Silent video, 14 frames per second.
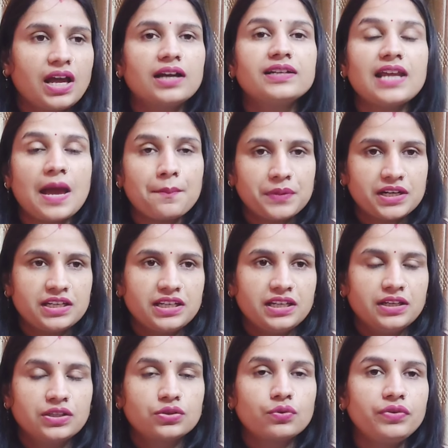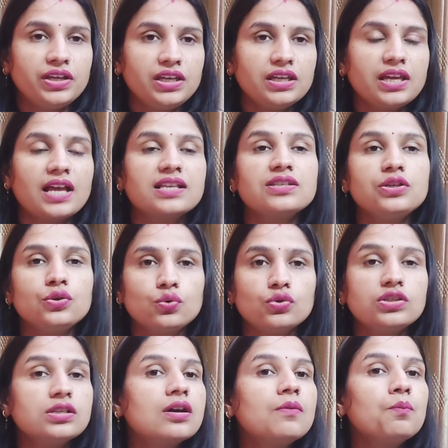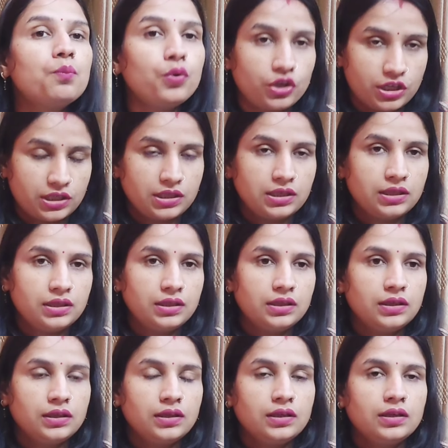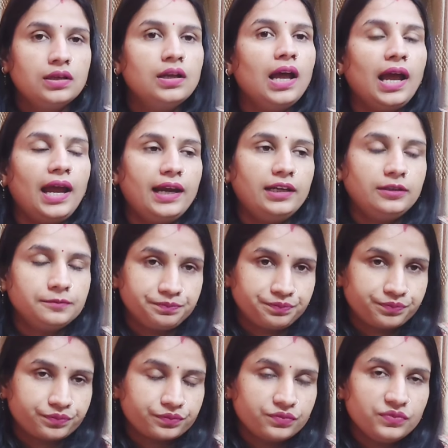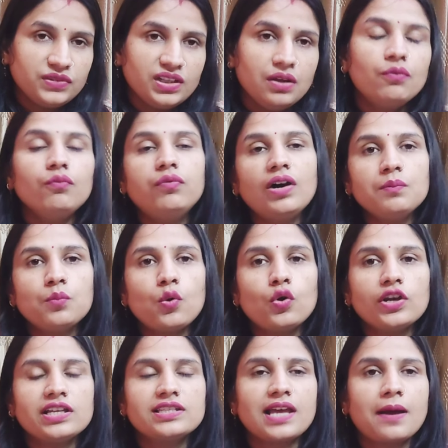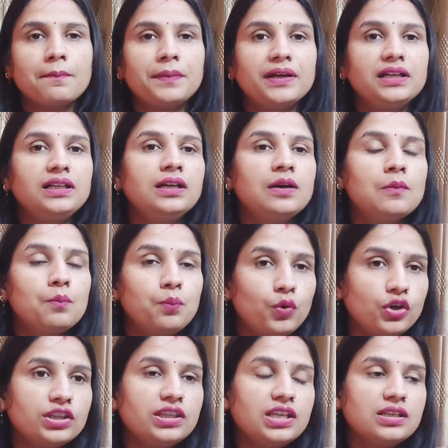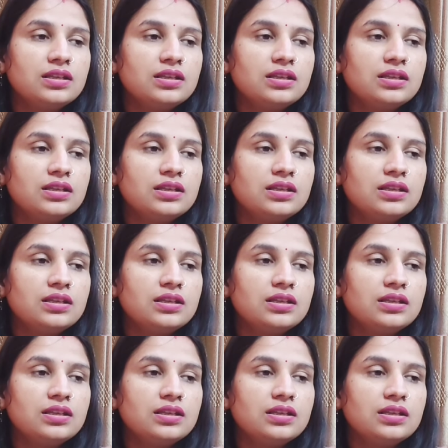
a temporary. So we can use put. And one more example, put